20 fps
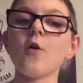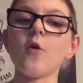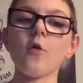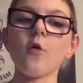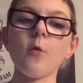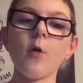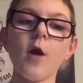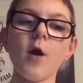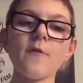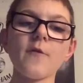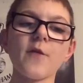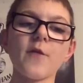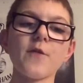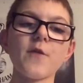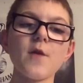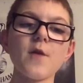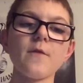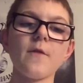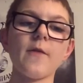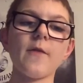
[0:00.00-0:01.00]
Alright then,
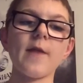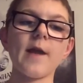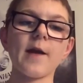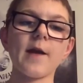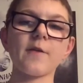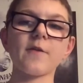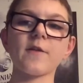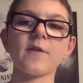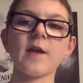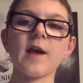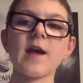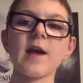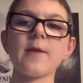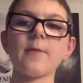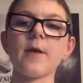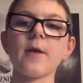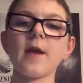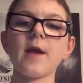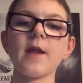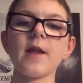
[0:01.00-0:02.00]
so the next
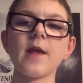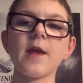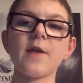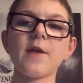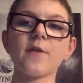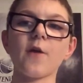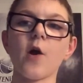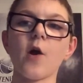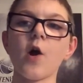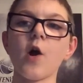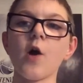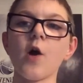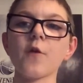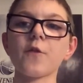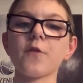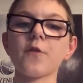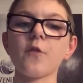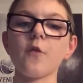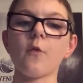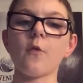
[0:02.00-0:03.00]
game, it is
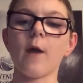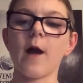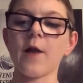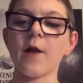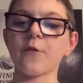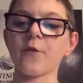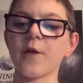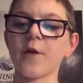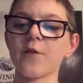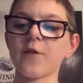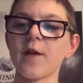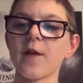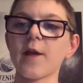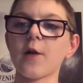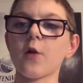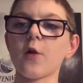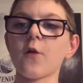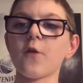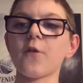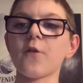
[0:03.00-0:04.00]
Arsenal as they
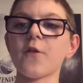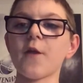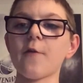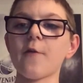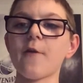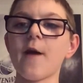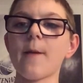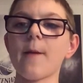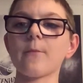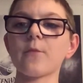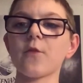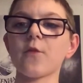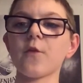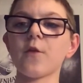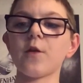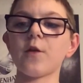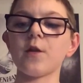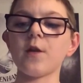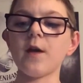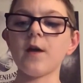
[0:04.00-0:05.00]
take on
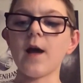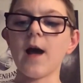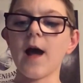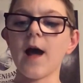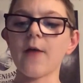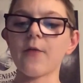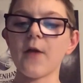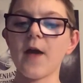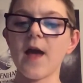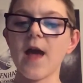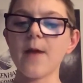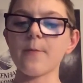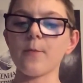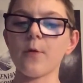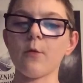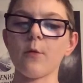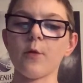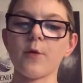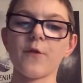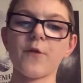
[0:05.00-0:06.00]
Southampton at the
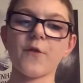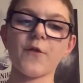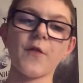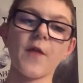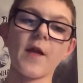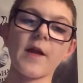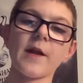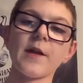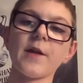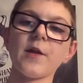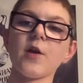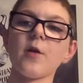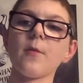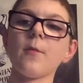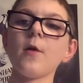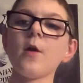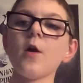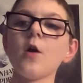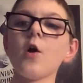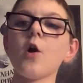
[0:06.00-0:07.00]
Emirates
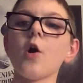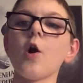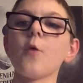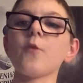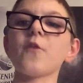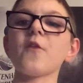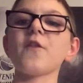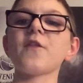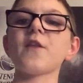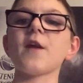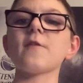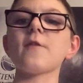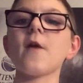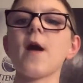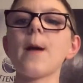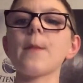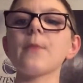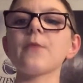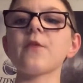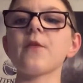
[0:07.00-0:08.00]
Stadium. Obviously,
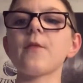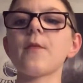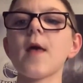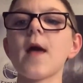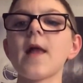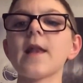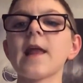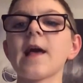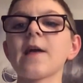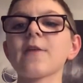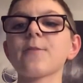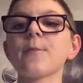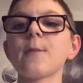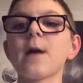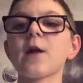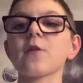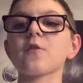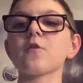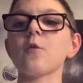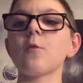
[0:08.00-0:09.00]
Southampton, their last
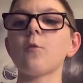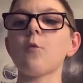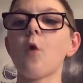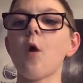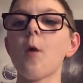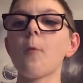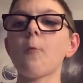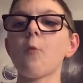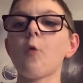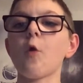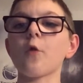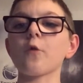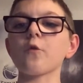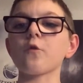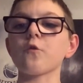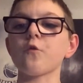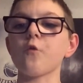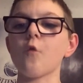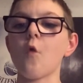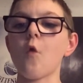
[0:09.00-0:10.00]
match, a
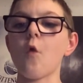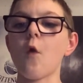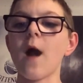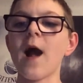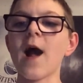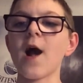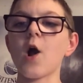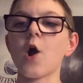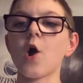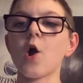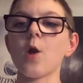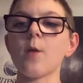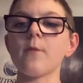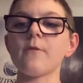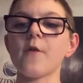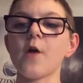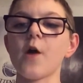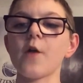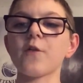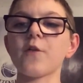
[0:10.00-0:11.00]
1-1 draw at
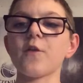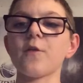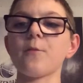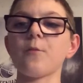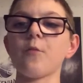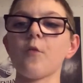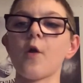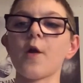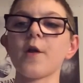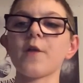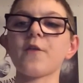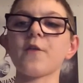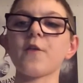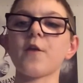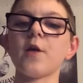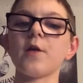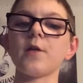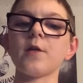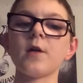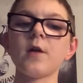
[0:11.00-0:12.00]
home versus
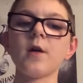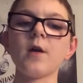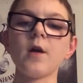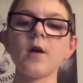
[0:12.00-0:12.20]
Brighton.